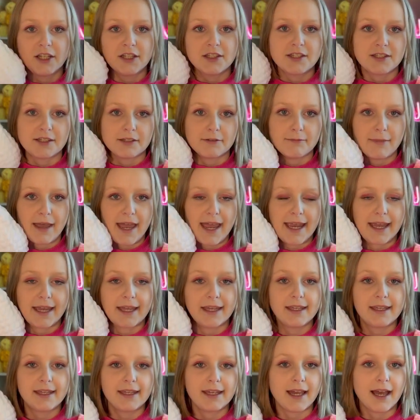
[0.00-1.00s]
to
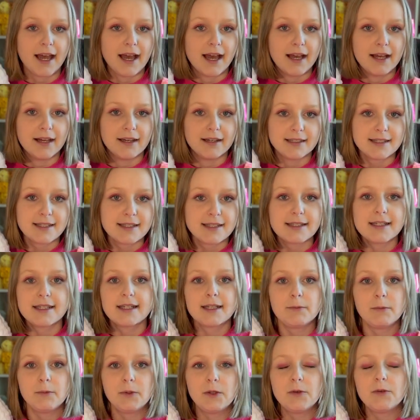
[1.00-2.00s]
make a
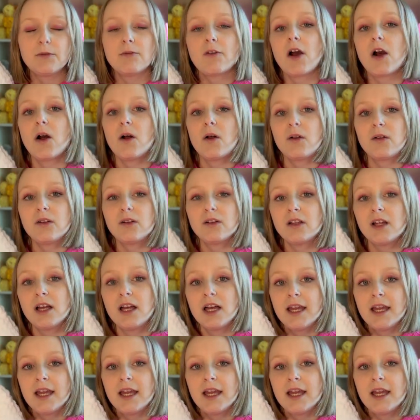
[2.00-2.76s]
cinnamon roll,